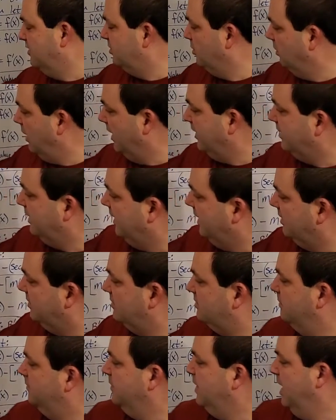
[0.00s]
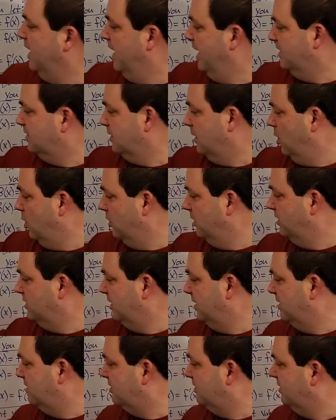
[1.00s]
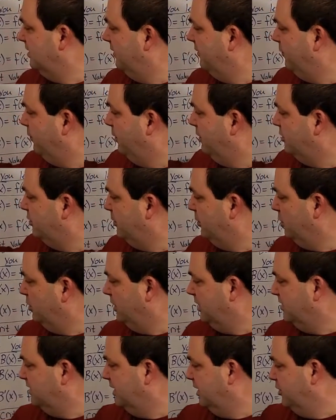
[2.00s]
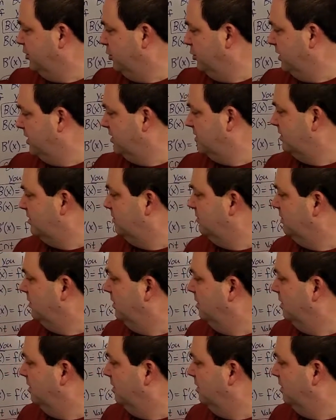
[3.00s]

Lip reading: So like this, as long as it's differentiable, continuous